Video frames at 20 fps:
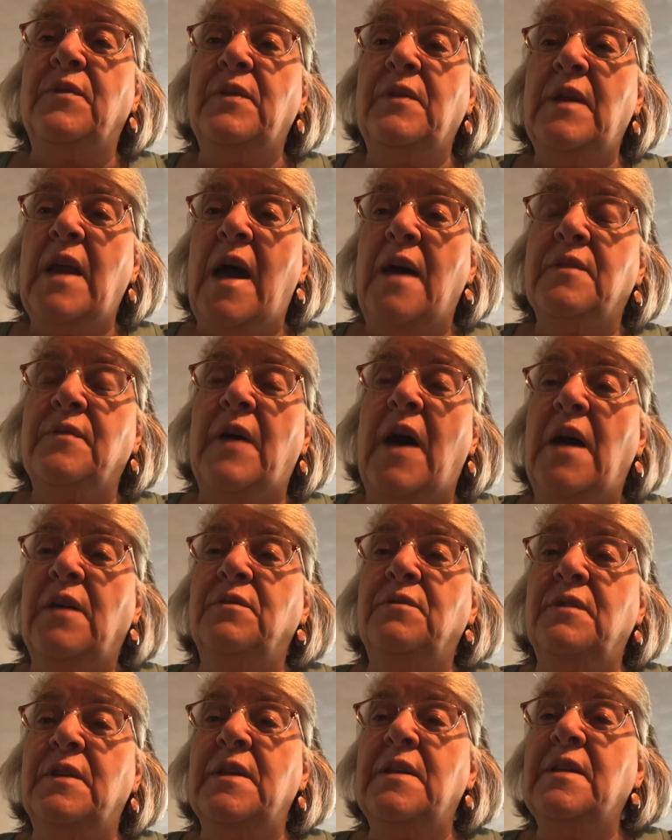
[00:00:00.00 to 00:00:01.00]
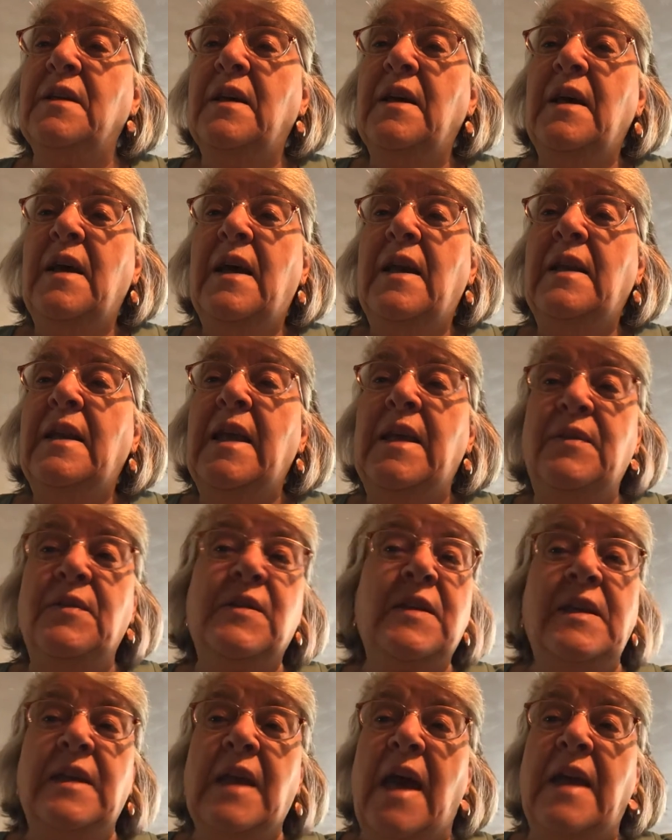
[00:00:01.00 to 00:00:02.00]
of, out of a hundred,
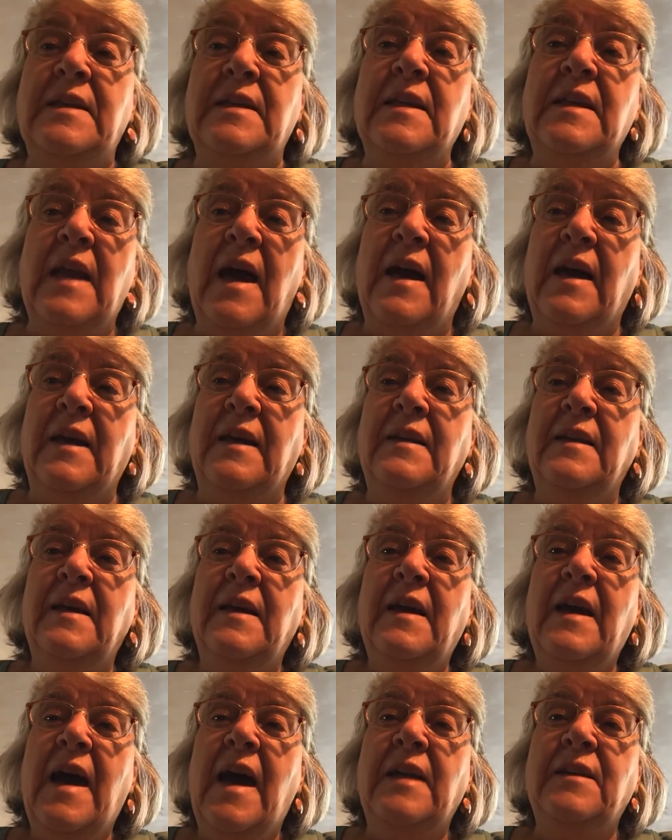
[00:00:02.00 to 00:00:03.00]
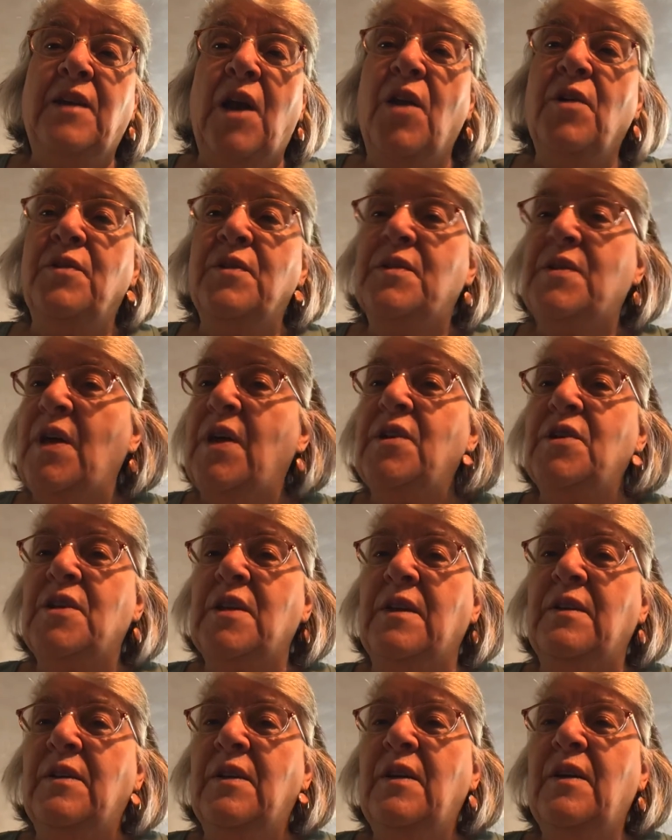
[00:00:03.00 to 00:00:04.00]
leaves the 99 and goes
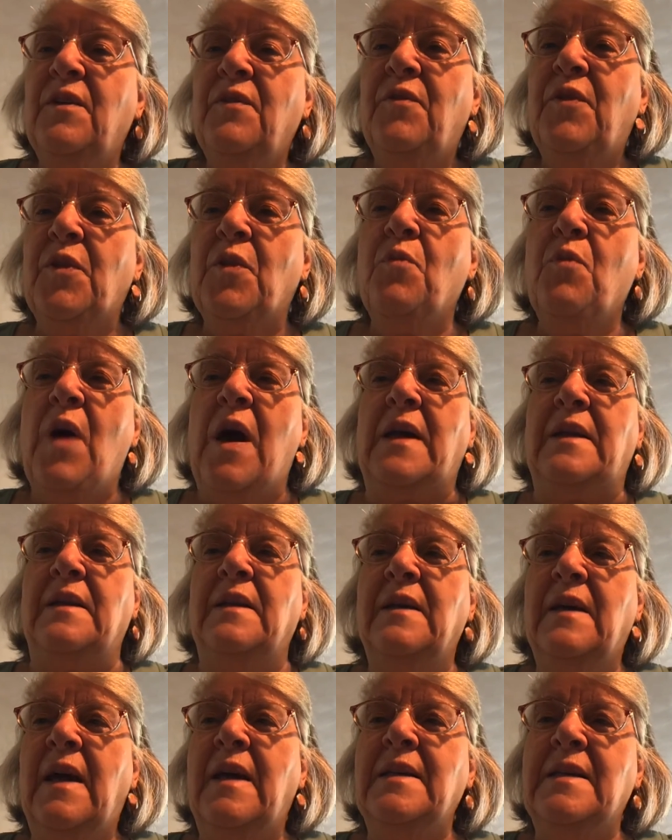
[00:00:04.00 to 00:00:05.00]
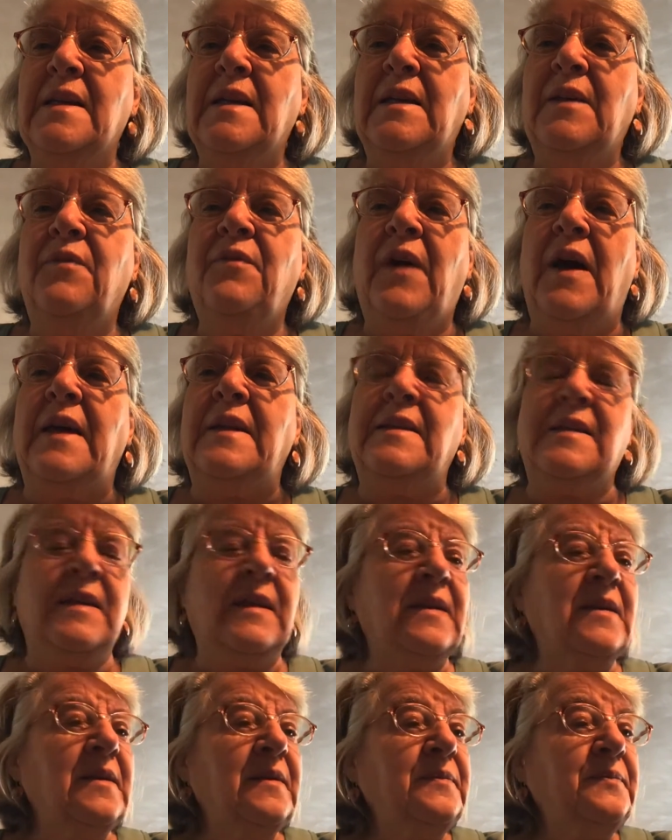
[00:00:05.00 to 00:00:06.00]
searching for the one until he finds
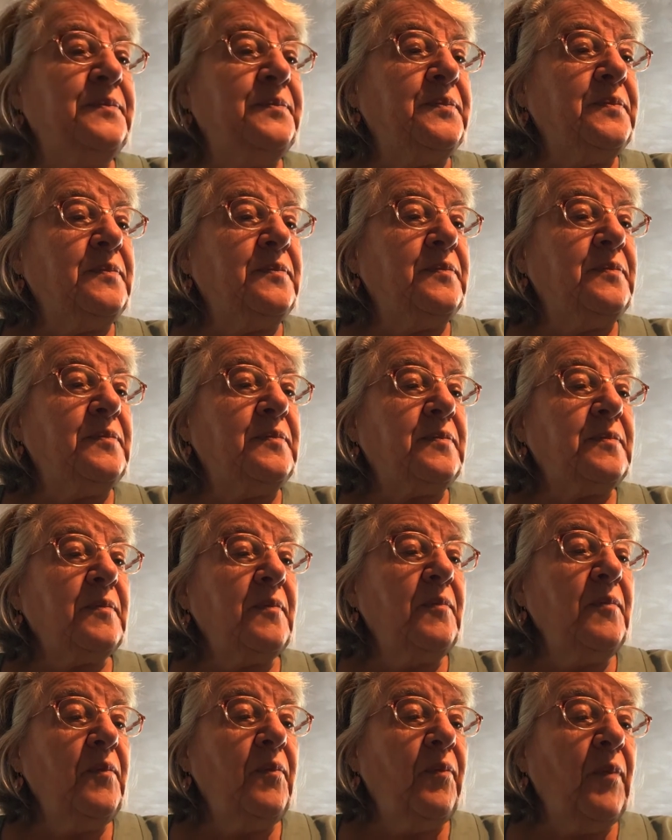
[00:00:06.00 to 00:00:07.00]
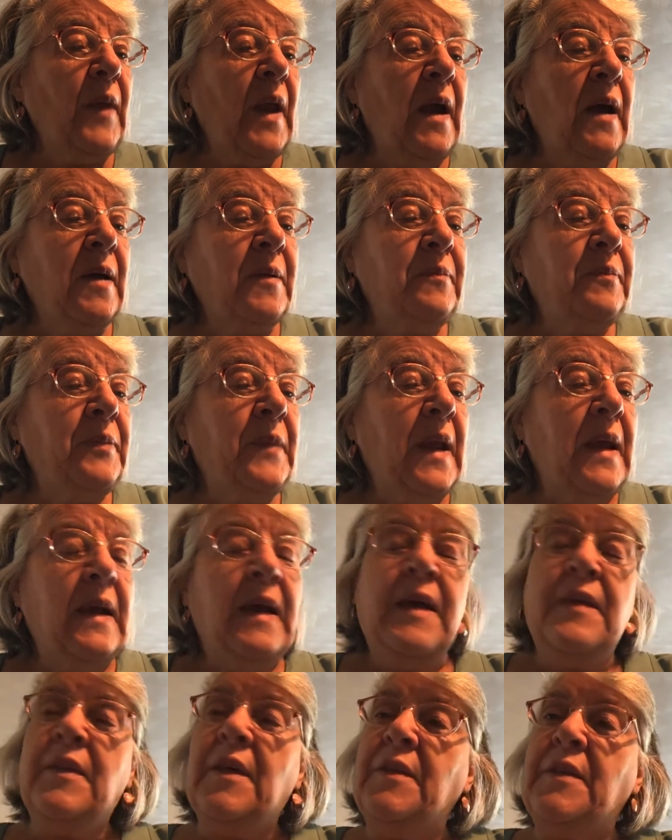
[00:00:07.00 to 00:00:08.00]
it. Um,
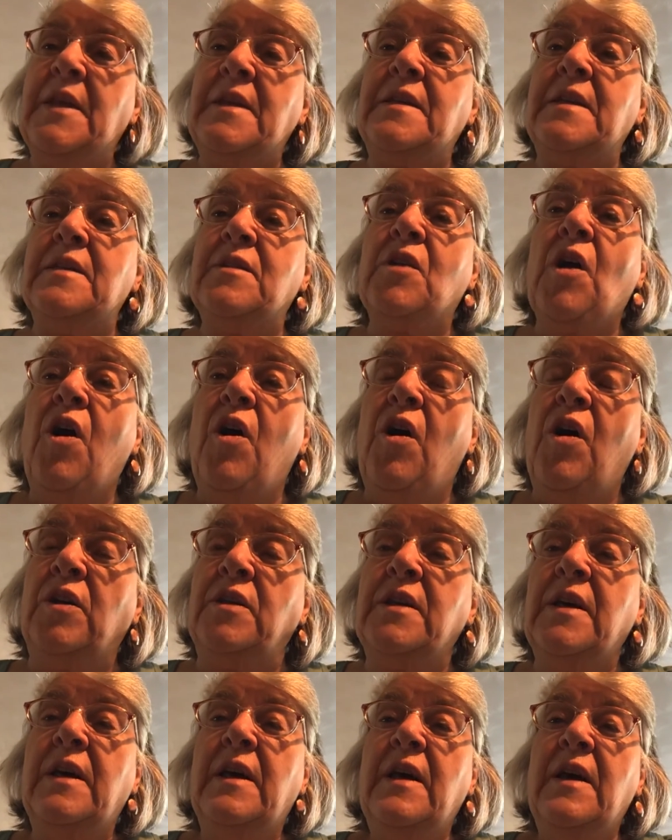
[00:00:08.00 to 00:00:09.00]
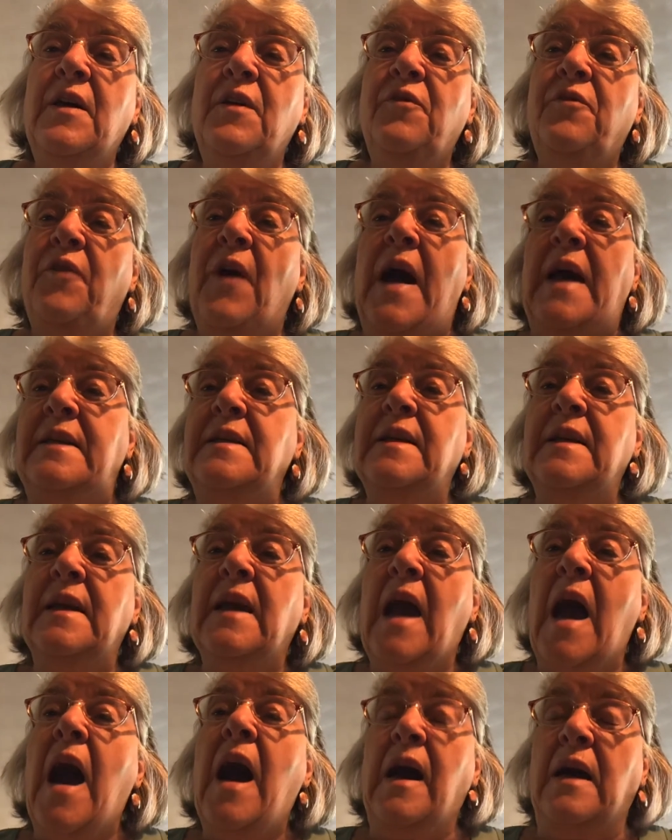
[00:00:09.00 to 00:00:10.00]
that this is God
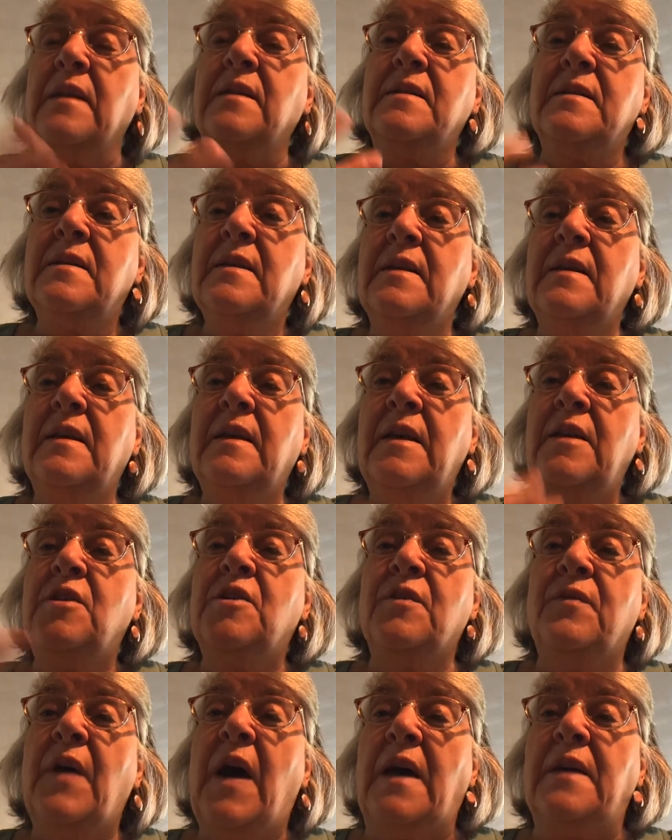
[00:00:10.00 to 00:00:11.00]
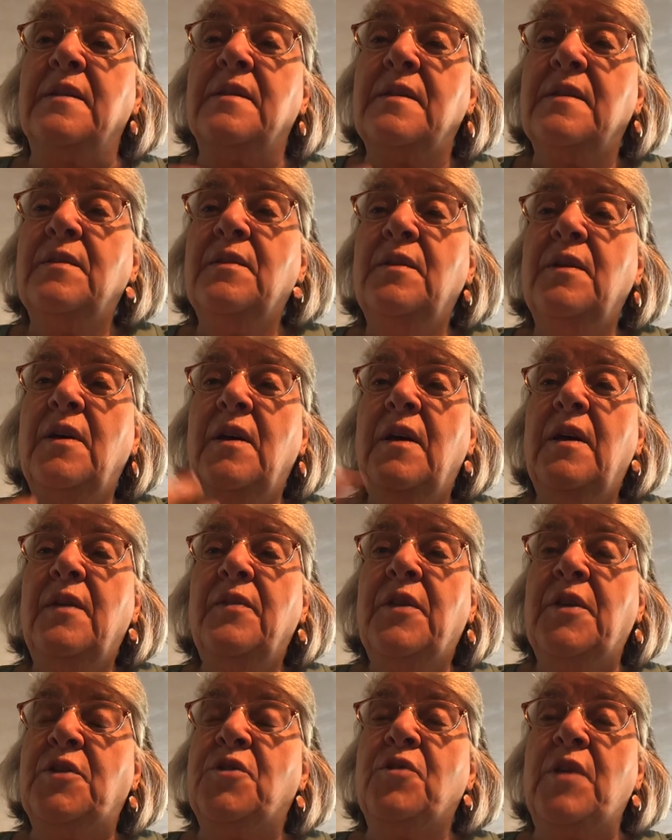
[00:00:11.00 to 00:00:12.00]
finding us, each of us,
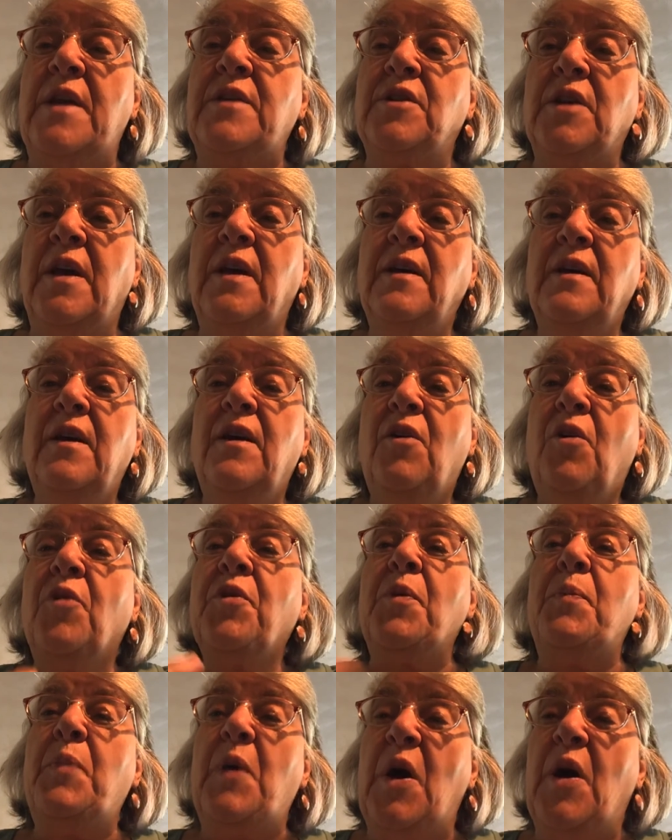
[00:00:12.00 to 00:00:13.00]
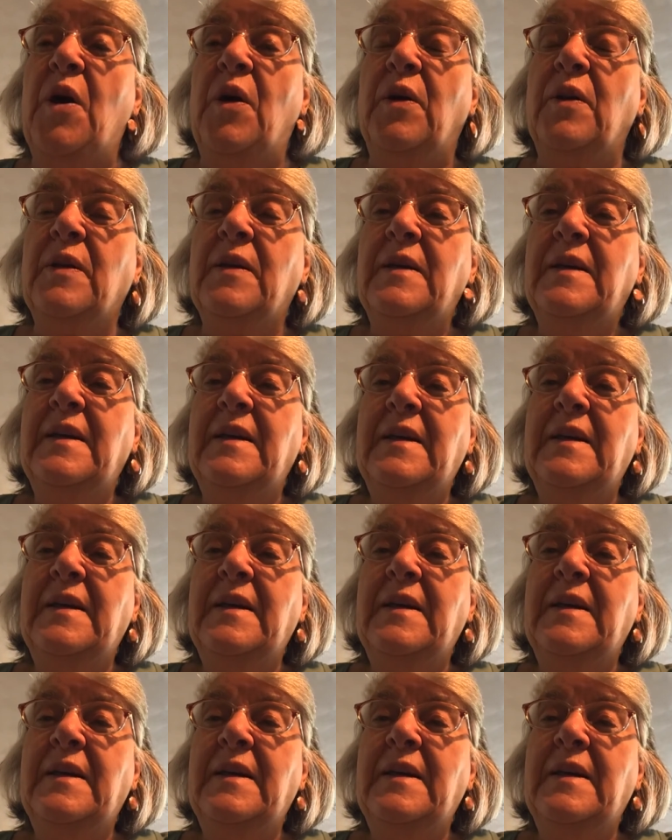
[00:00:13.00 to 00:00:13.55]
the treasure or the pearl,